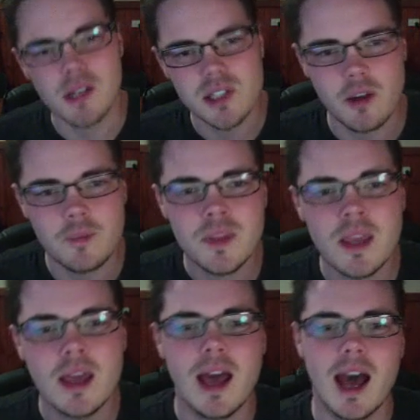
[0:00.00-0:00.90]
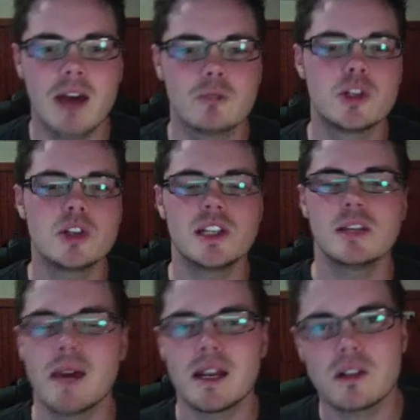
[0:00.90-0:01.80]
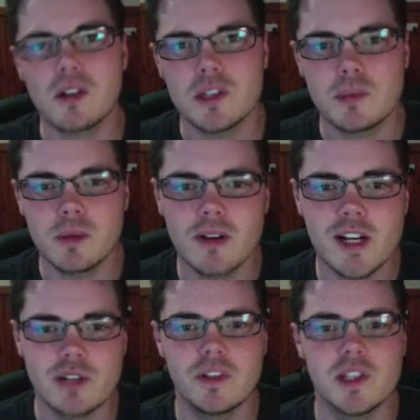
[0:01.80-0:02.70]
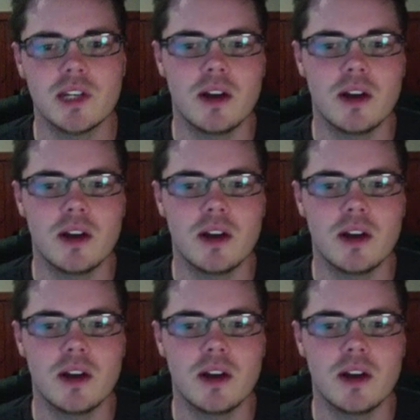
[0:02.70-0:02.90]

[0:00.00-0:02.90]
So reducing the mana cost progression for this at